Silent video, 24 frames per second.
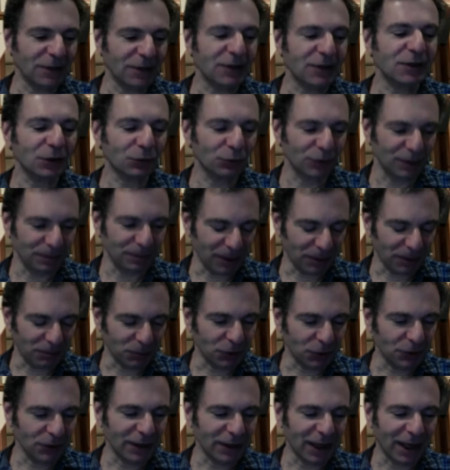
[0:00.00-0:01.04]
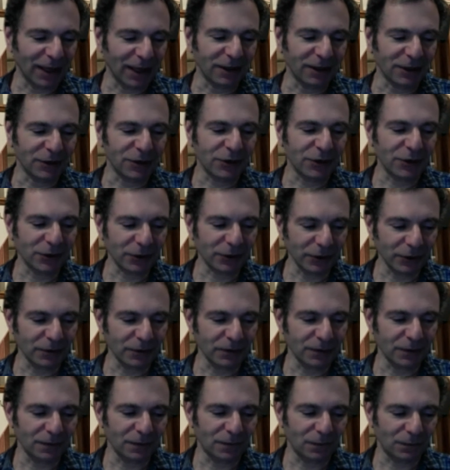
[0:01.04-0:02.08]
still remember that in
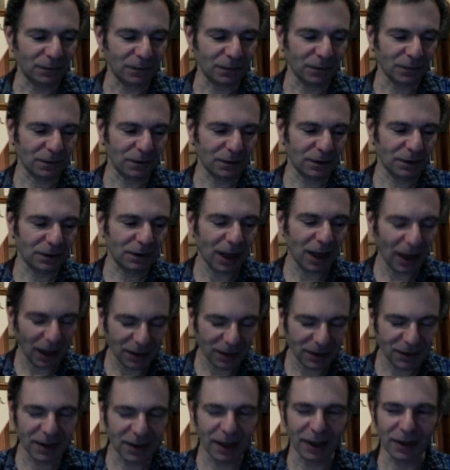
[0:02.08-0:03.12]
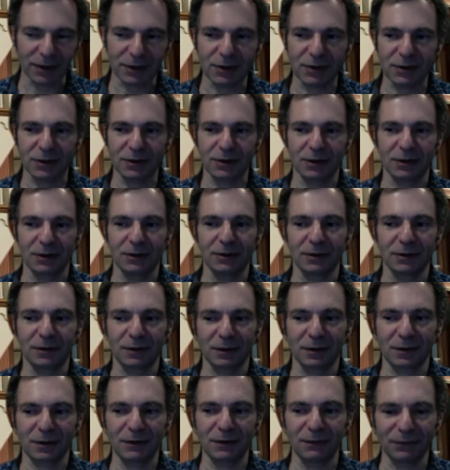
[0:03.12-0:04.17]
certain contexts,
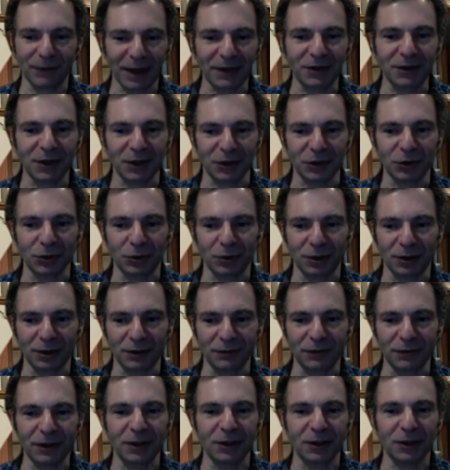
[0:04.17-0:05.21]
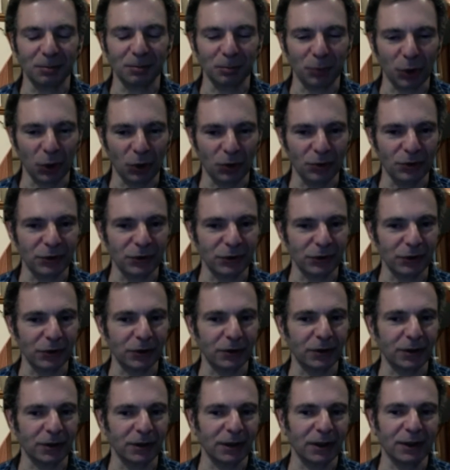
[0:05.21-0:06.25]
the fact that you're a living
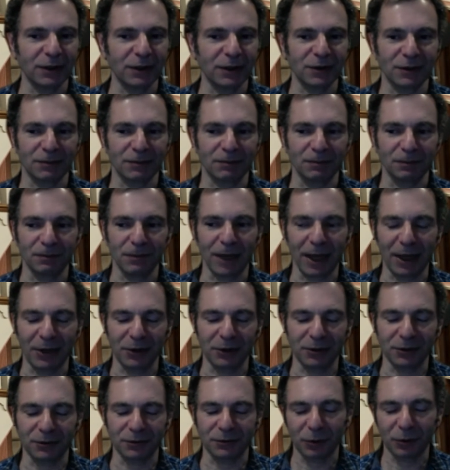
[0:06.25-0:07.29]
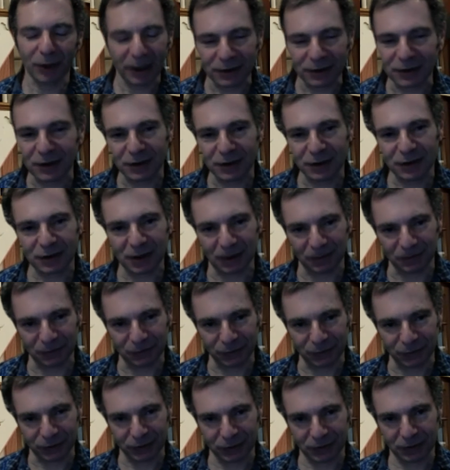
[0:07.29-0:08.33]
composer is a matter of great
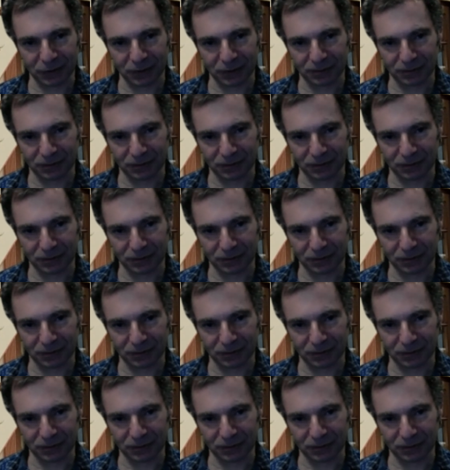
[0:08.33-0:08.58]
discomfort.